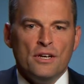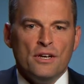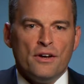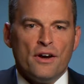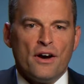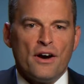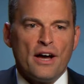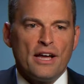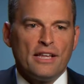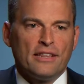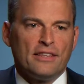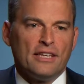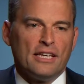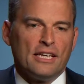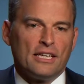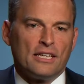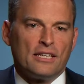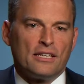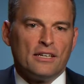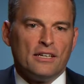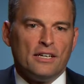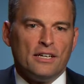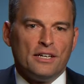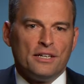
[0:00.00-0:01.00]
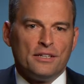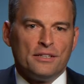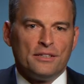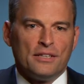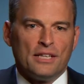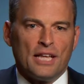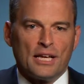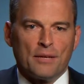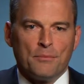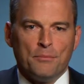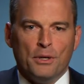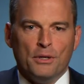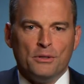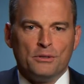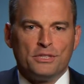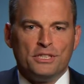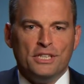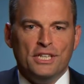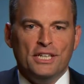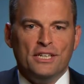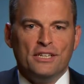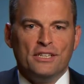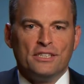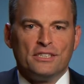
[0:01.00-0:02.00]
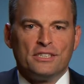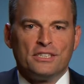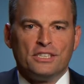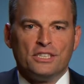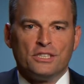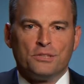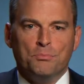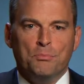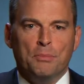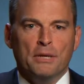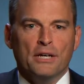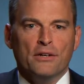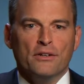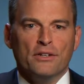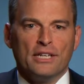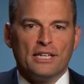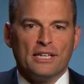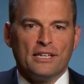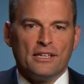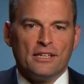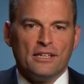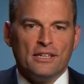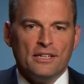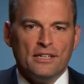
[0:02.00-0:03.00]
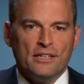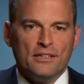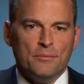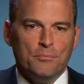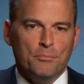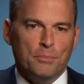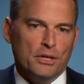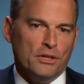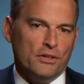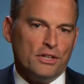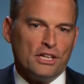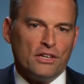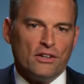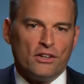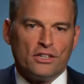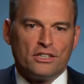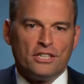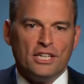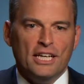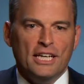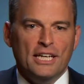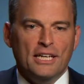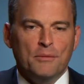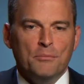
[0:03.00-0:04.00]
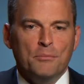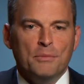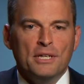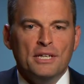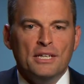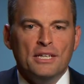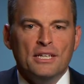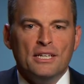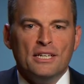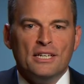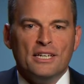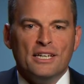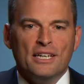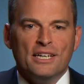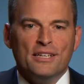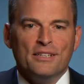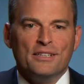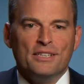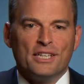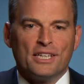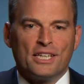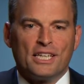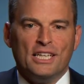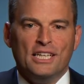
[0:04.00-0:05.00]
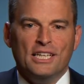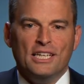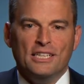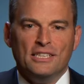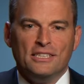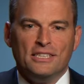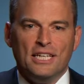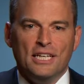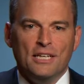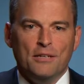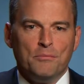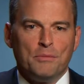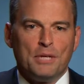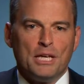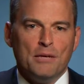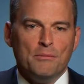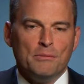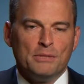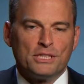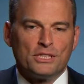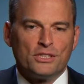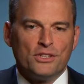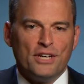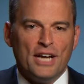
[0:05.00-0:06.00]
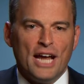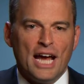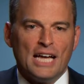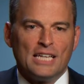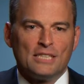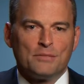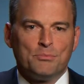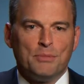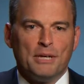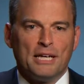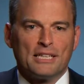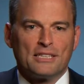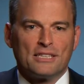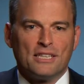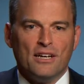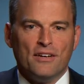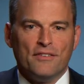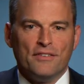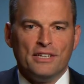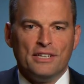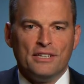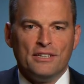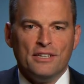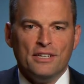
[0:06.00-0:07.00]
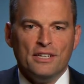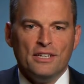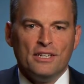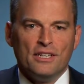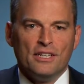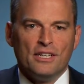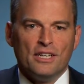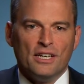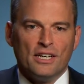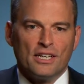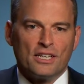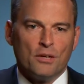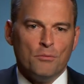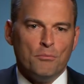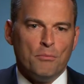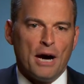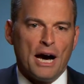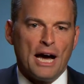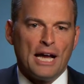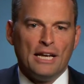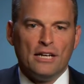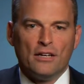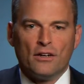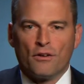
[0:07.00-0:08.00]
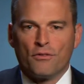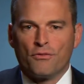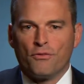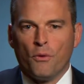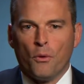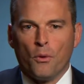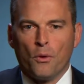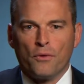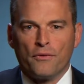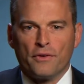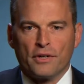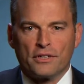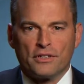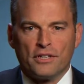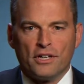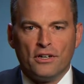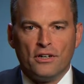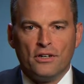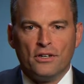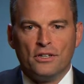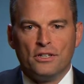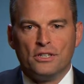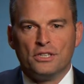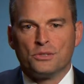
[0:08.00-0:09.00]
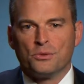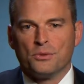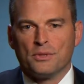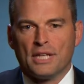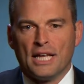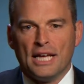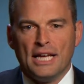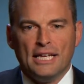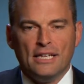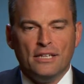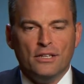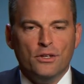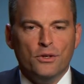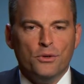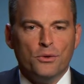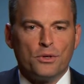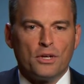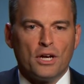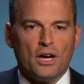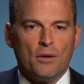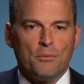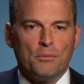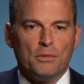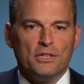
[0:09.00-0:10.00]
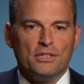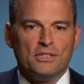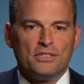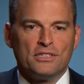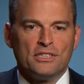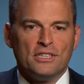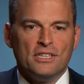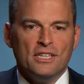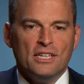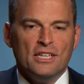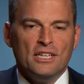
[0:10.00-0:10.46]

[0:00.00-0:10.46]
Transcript: Well, I think, like most years, just building our team, the team chemistry aspect of it, combining our four returners with eight newcomers